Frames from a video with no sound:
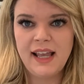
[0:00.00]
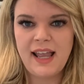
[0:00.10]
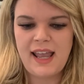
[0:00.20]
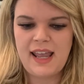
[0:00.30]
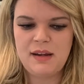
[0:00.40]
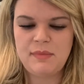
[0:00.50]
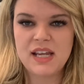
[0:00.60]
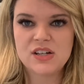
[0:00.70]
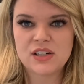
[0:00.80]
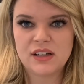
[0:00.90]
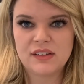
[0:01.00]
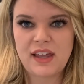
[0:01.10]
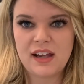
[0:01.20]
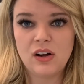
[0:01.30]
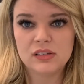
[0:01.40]
and make sure
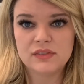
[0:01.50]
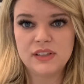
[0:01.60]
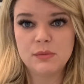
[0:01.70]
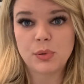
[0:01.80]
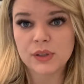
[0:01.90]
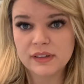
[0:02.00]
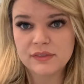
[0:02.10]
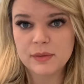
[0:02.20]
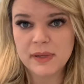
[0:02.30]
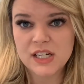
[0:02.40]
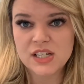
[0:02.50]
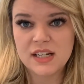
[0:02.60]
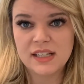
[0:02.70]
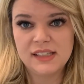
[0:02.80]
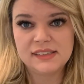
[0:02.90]
that all of the important
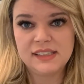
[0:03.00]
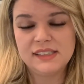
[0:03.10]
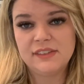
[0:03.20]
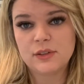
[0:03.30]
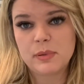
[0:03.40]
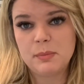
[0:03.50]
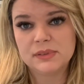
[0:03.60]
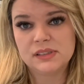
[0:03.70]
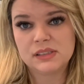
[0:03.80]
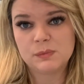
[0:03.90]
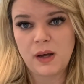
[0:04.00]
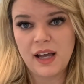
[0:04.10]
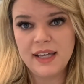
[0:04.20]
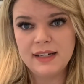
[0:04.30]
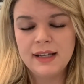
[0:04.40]
information is easy for people to
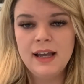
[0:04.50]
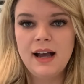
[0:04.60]
spot?